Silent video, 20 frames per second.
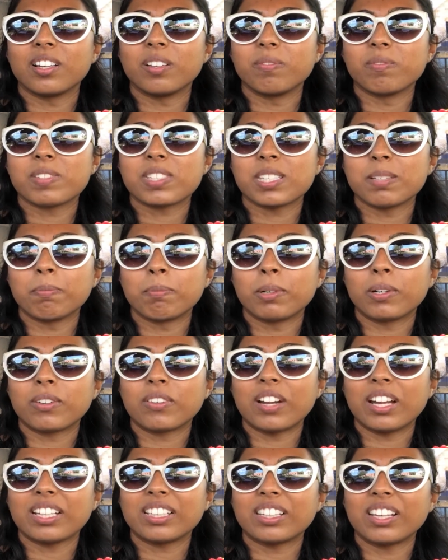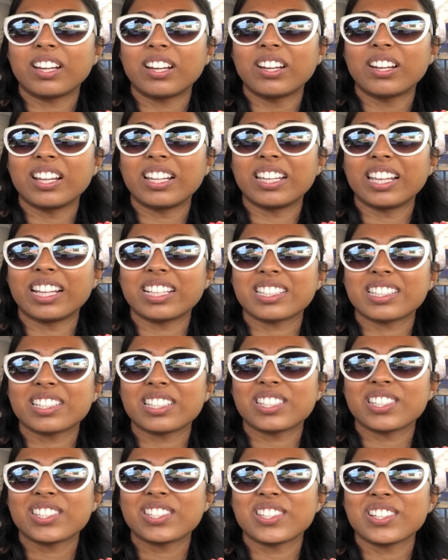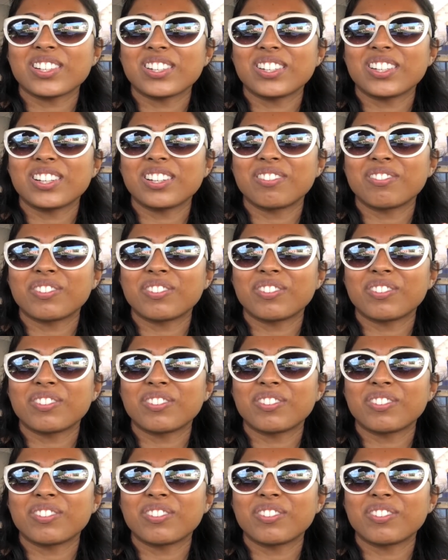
symbol right there, and that's the stir